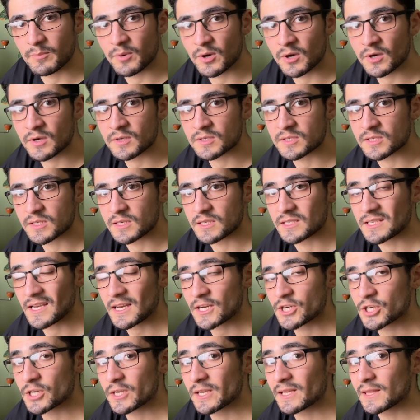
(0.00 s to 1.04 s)
burrs is
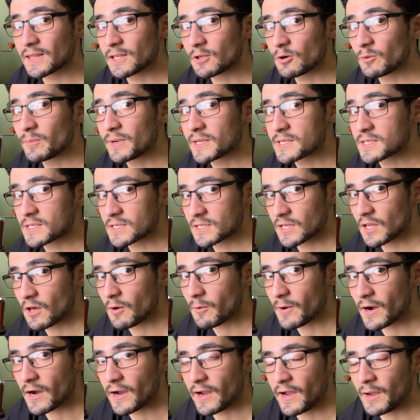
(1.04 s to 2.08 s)
actually a little bit
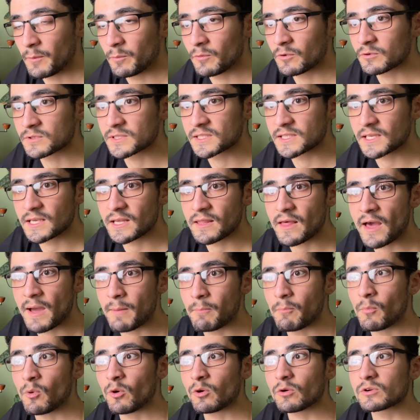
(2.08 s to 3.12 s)
slower, and we'll see
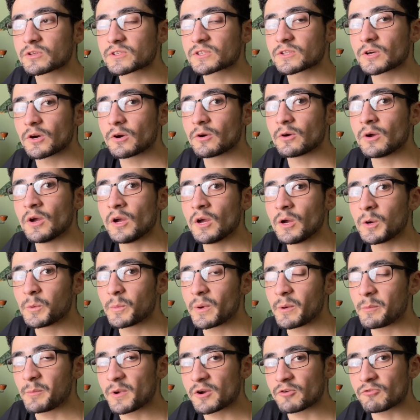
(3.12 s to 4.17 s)
that more so
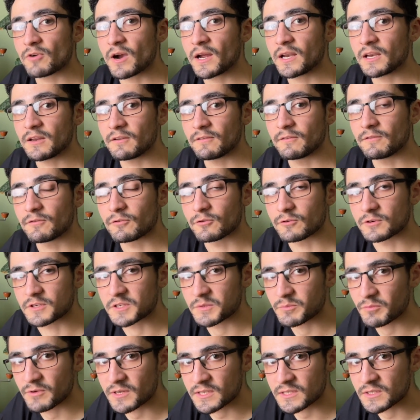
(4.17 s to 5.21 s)
when we're grinding for
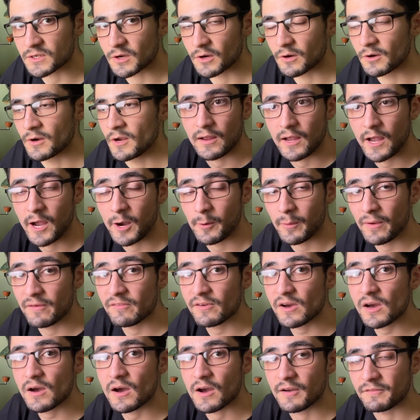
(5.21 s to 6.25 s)
espresso.
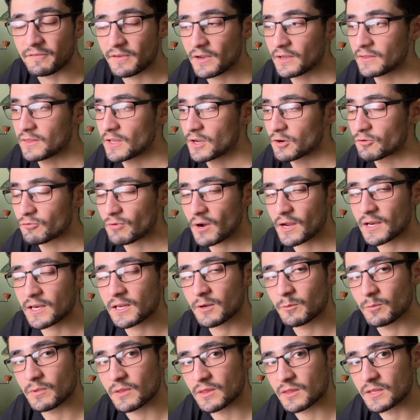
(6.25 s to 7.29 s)
However, I found that
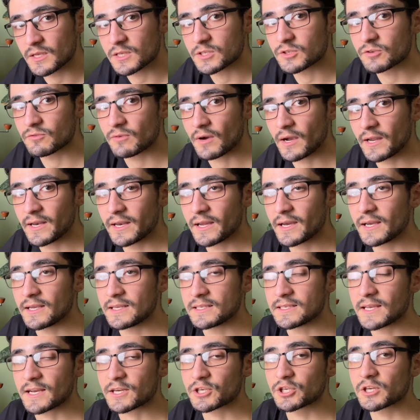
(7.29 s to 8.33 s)
grinding with this grinder
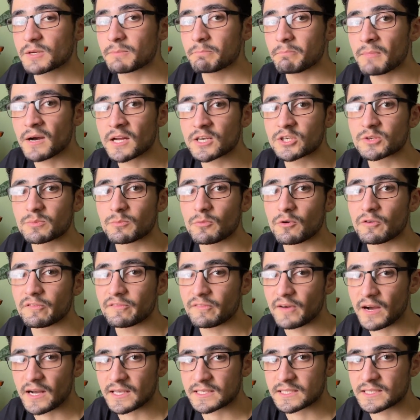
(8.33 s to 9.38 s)
is actually much more
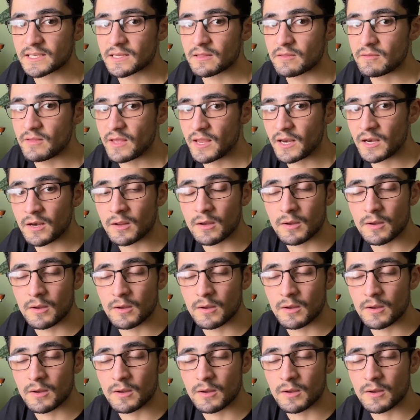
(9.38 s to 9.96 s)
faster than